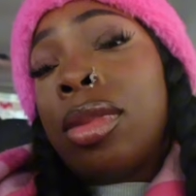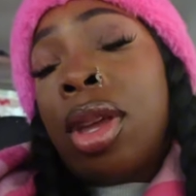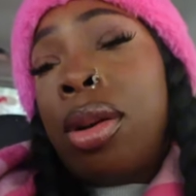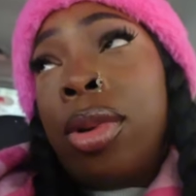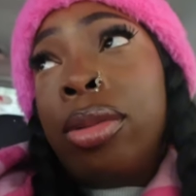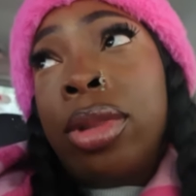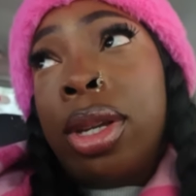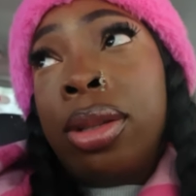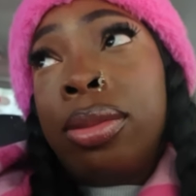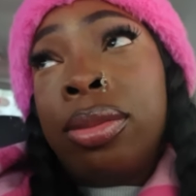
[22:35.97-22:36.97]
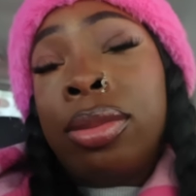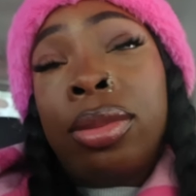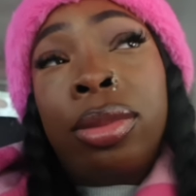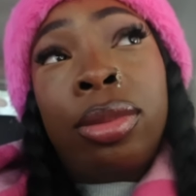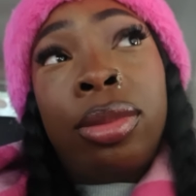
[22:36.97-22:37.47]
I don't want that.
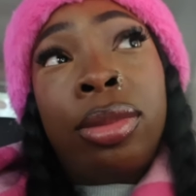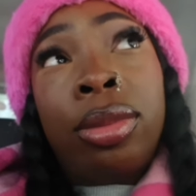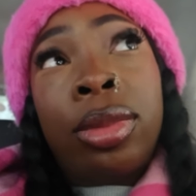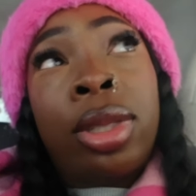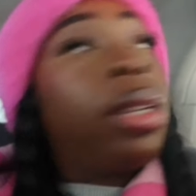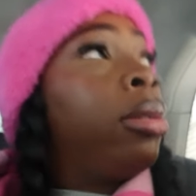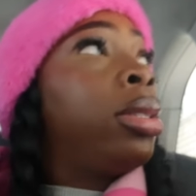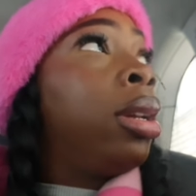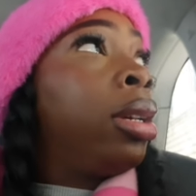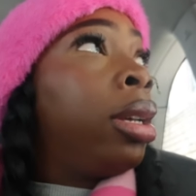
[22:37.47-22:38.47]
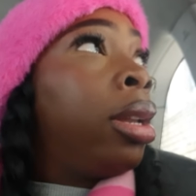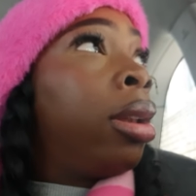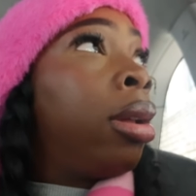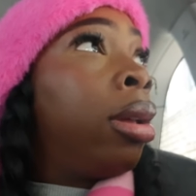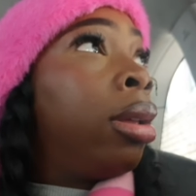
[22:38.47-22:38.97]
That don't sound good
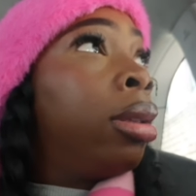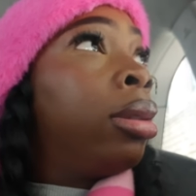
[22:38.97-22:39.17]
at all.